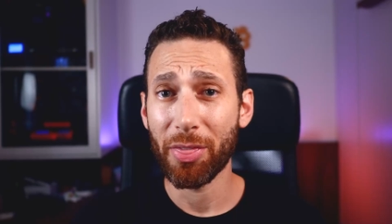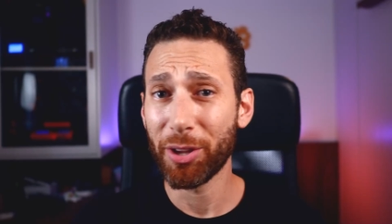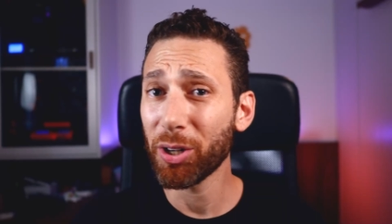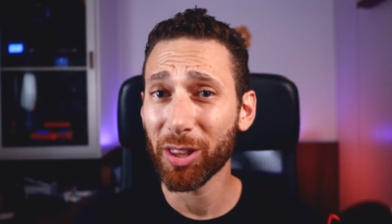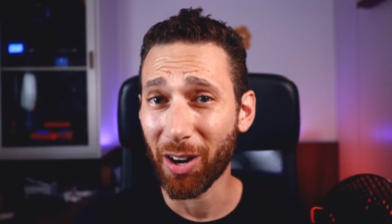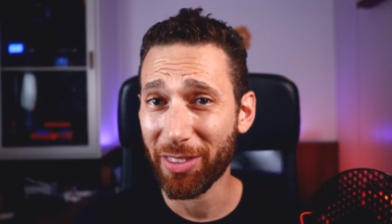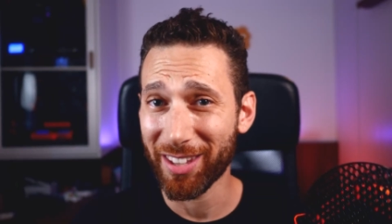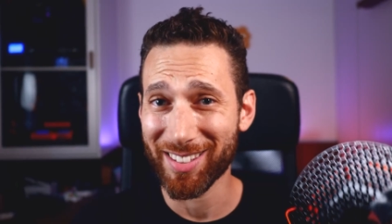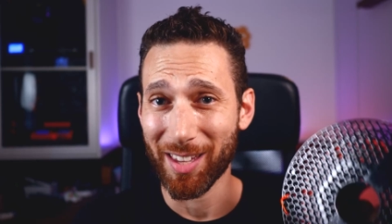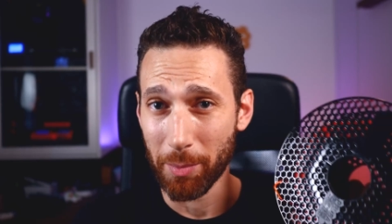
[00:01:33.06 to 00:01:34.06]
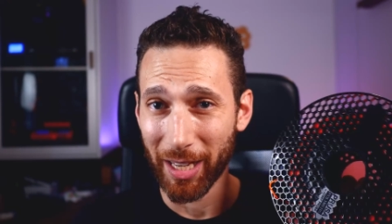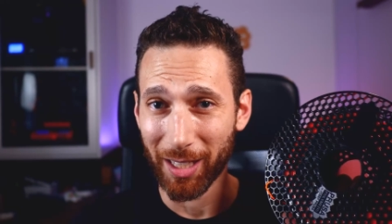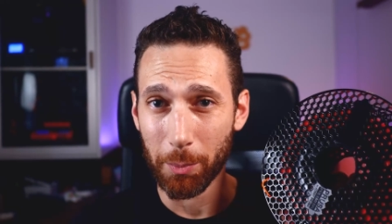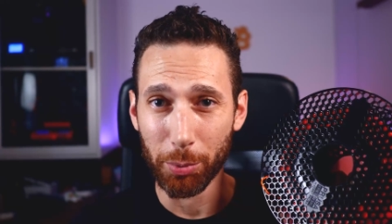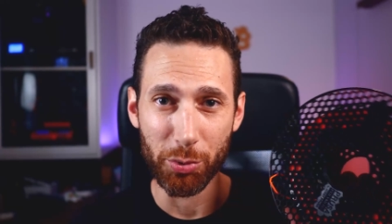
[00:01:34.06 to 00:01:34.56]
There are a lot of things that
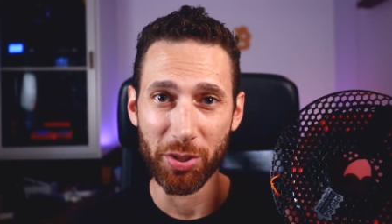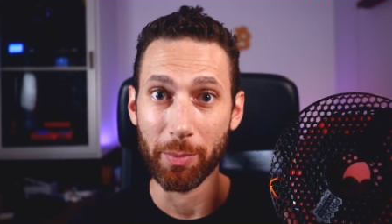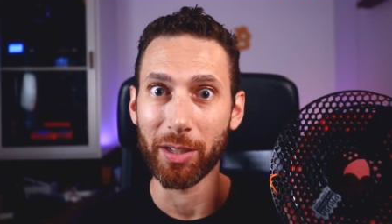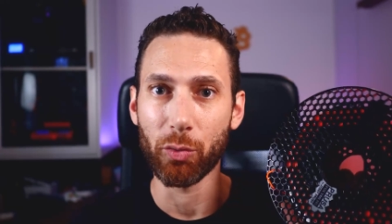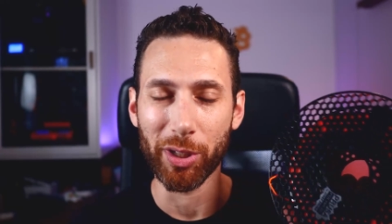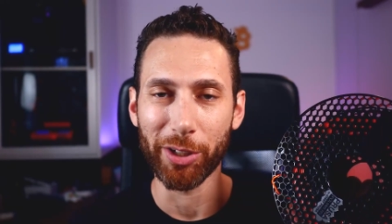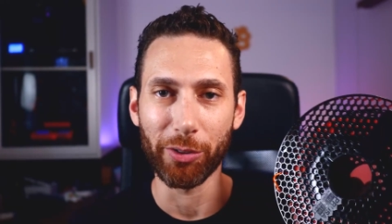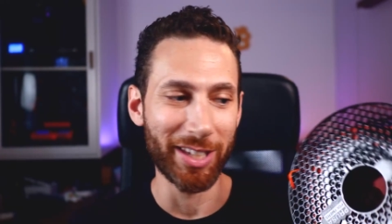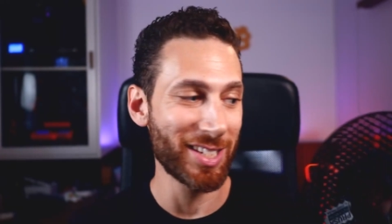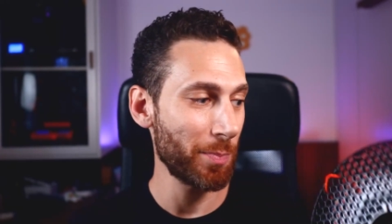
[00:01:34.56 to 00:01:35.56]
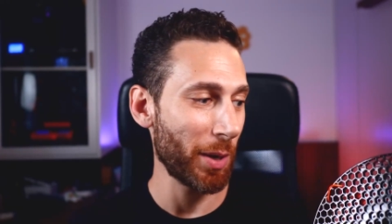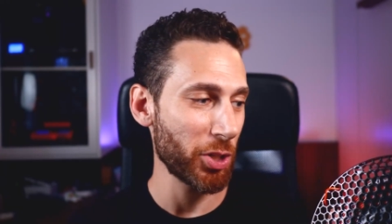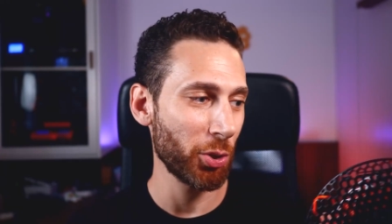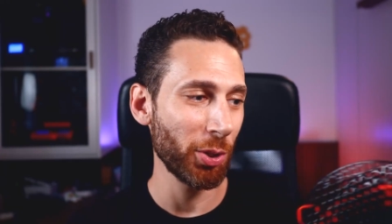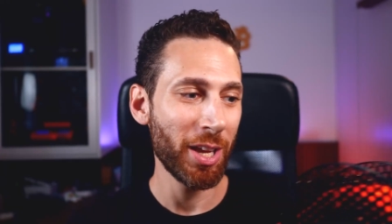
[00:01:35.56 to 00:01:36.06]
make Prusament really, really
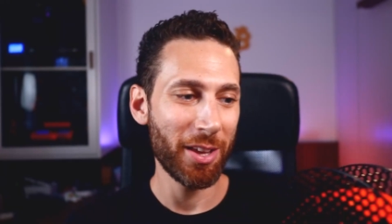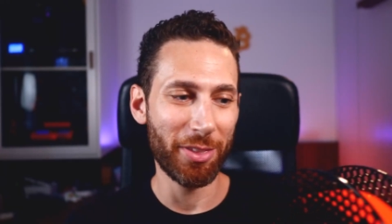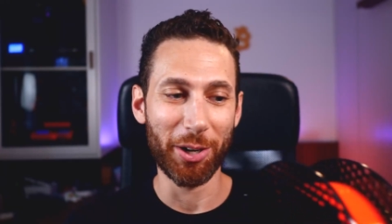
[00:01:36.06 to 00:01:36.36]
special.